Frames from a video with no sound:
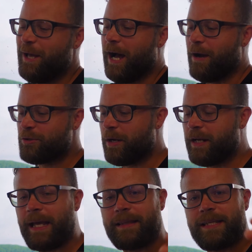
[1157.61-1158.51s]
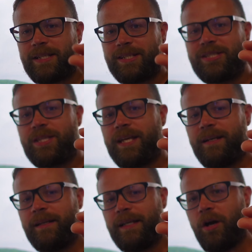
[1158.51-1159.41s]
I was trying to get this as
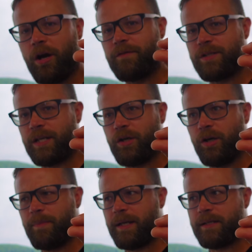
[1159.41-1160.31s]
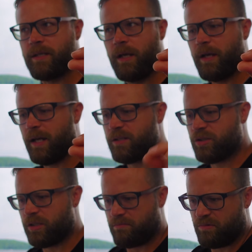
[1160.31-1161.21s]
thinly carved as I could because it's
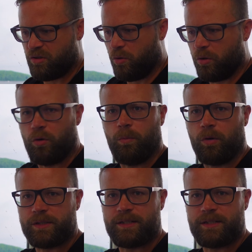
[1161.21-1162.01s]
just cornhole boards.